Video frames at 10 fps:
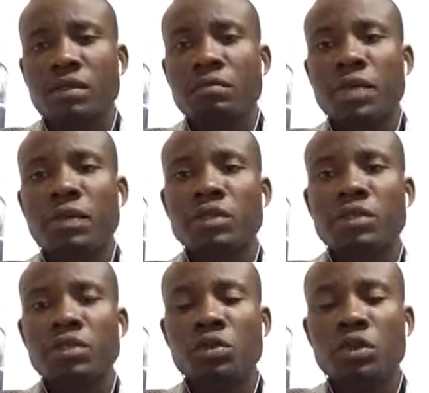
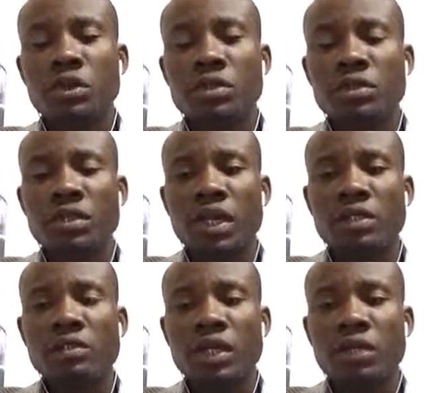Because you are
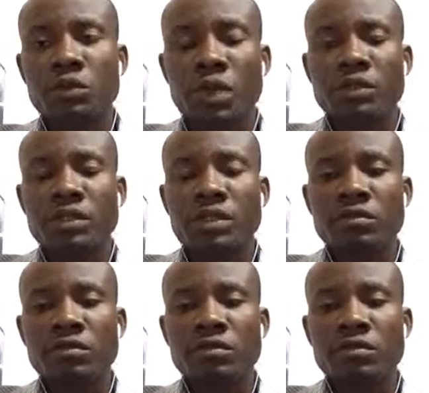actually rounding